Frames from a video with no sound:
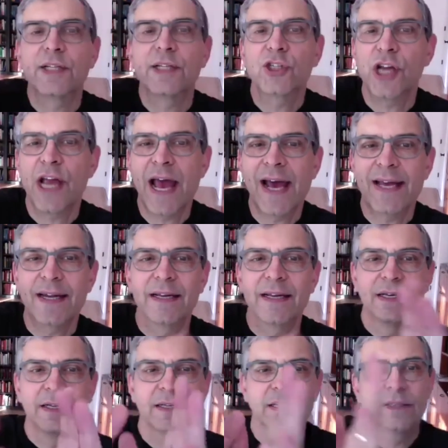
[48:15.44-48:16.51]
chat,
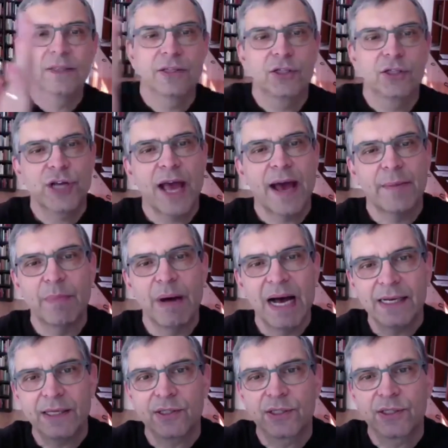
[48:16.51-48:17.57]
the chat
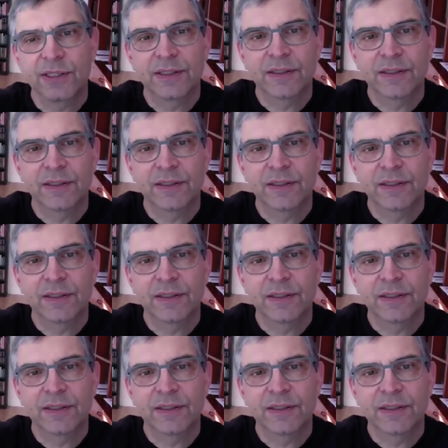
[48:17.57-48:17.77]
box.